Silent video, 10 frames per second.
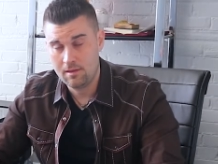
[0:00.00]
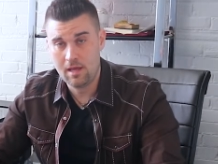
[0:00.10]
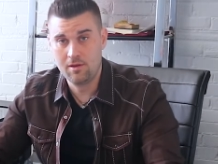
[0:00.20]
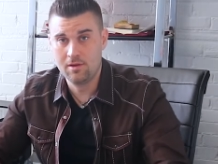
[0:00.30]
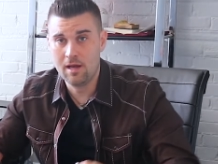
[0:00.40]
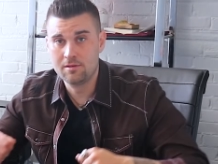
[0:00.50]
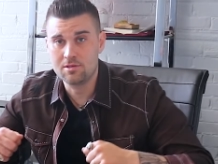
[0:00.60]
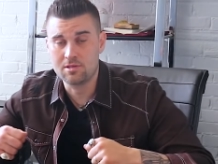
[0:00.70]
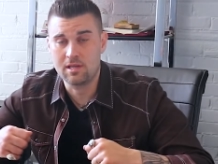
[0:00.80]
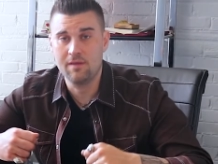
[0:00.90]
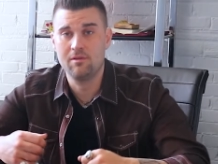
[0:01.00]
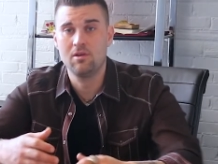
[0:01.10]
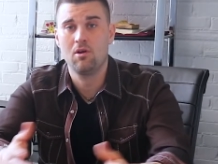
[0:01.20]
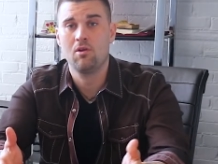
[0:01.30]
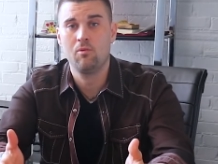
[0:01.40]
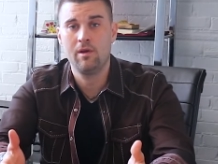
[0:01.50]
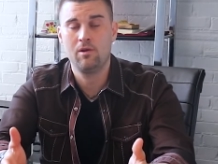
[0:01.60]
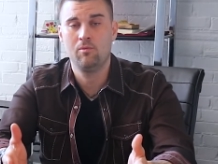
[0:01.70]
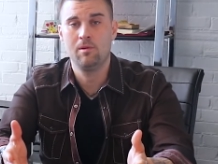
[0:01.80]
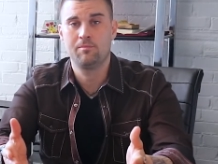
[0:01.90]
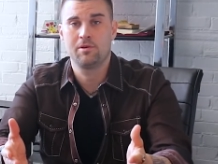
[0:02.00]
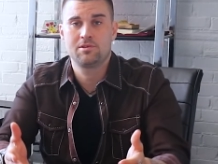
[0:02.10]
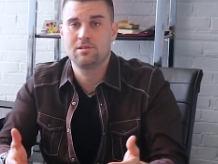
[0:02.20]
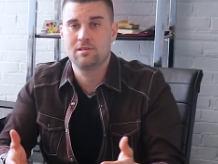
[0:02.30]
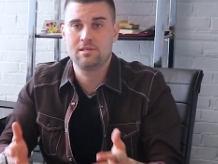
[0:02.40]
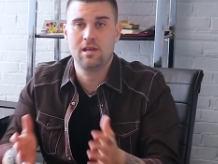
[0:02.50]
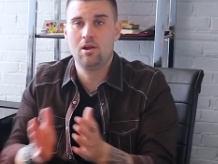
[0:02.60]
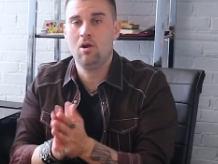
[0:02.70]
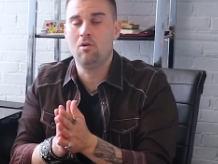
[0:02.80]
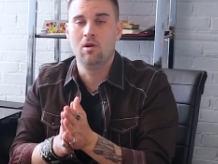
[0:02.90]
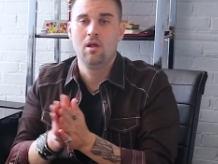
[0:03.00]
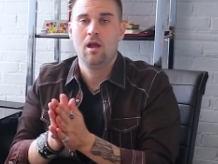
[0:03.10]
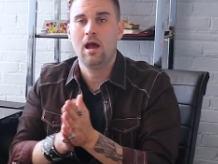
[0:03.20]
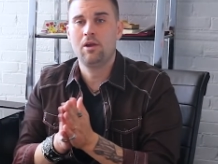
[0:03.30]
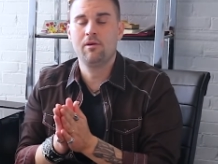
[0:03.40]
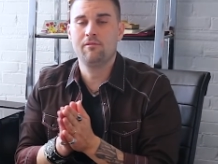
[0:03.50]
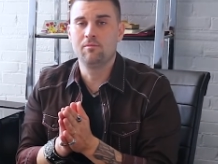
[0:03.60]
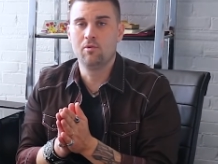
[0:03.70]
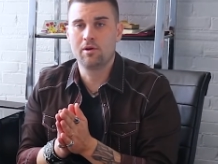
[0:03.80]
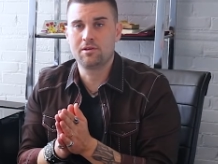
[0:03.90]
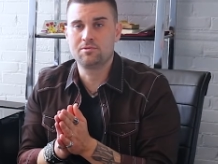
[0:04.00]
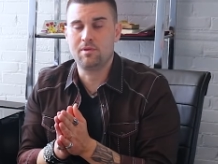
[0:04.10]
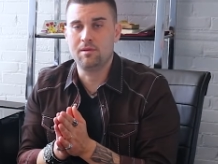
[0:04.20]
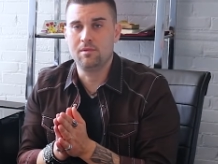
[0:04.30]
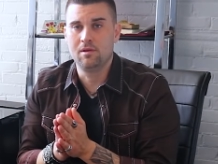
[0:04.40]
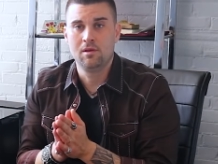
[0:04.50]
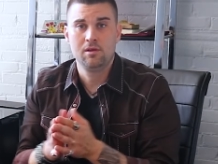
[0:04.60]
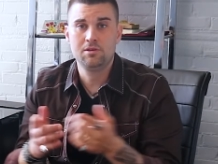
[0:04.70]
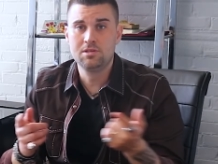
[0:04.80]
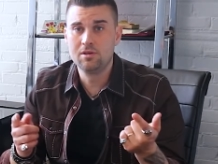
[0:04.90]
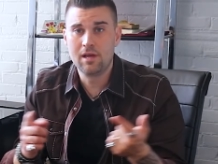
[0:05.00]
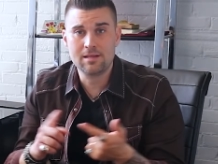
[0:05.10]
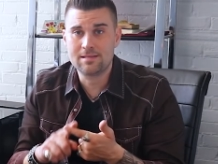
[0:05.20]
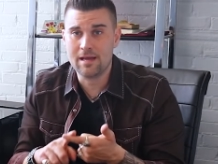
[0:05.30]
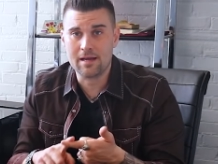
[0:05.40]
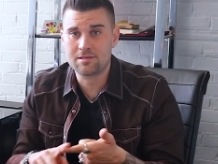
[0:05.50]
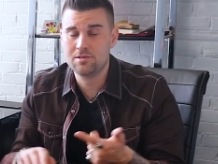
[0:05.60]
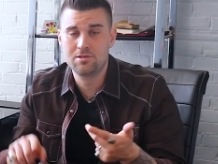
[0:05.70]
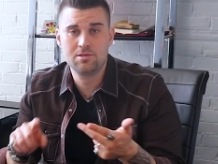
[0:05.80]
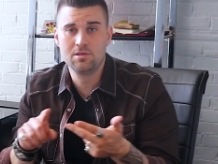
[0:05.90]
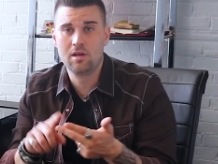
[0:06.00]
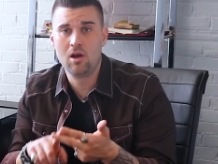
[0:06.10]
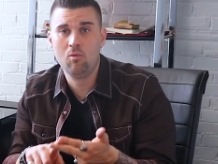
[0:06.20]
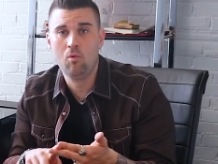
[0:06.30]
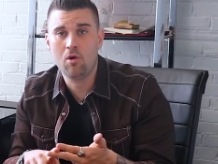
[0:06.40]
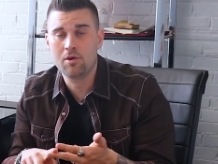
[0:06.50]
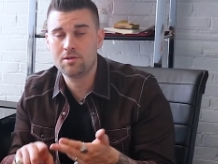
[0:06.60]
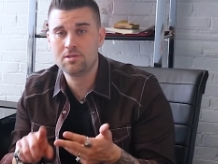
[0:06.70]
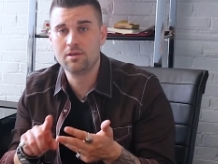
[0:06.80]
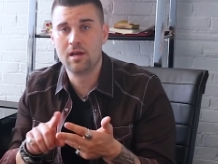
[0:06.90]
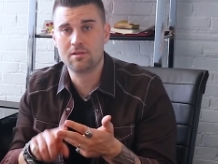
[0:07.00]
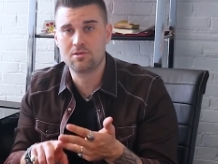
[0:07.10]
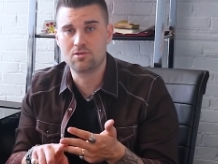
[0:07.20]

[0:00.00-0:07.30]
that you're not just giving it all away to one person and saying oh i don't have a mortgage payment you still got taxes, you still got water, you still got